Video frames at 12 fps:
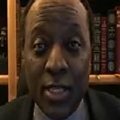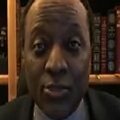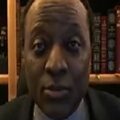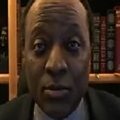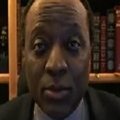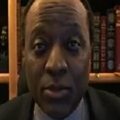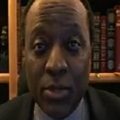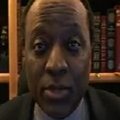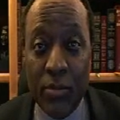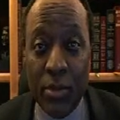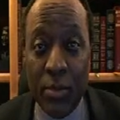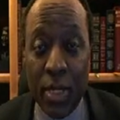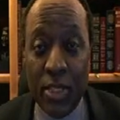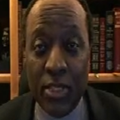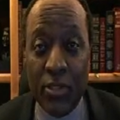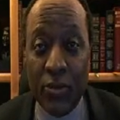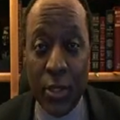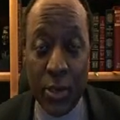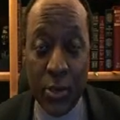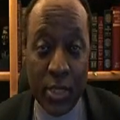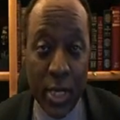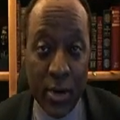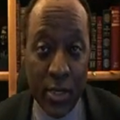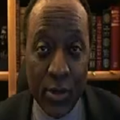distribution of the budgets for those
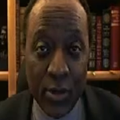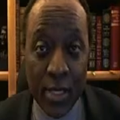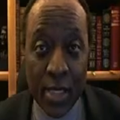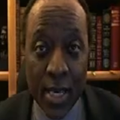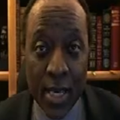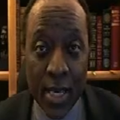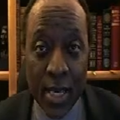territories